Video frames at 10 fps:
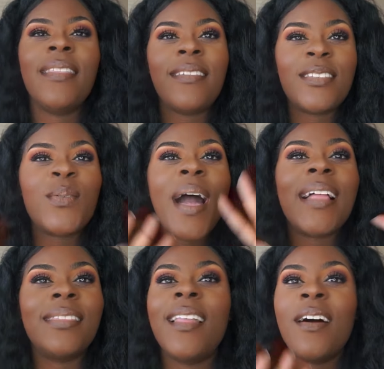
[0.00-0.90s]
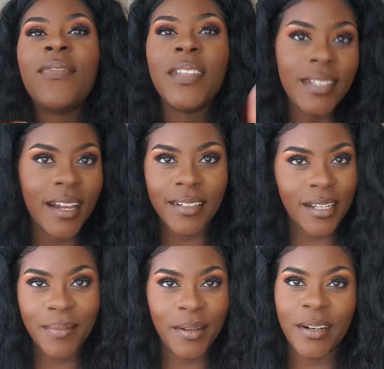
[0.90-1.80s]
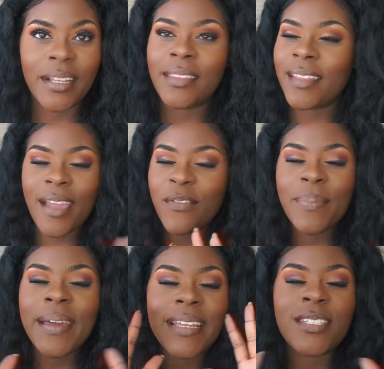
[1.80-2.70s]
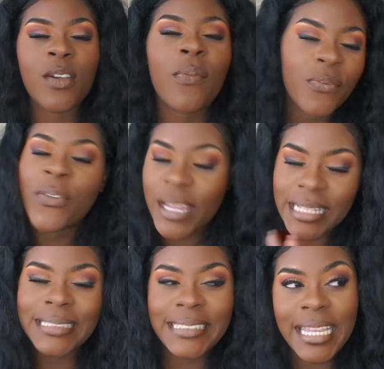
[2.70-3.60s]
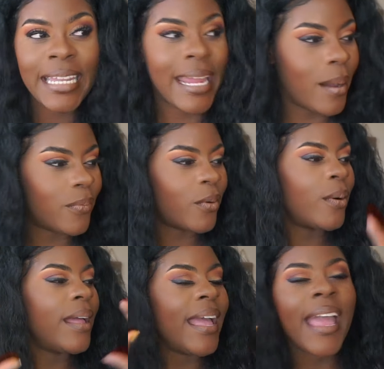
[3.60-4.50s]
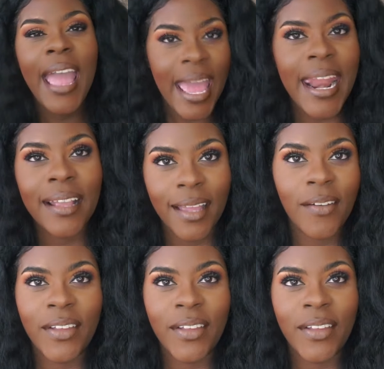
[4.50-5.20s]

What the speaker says: This is why I love the Dunn community. Everybody's so freaking stinking helpful, and I love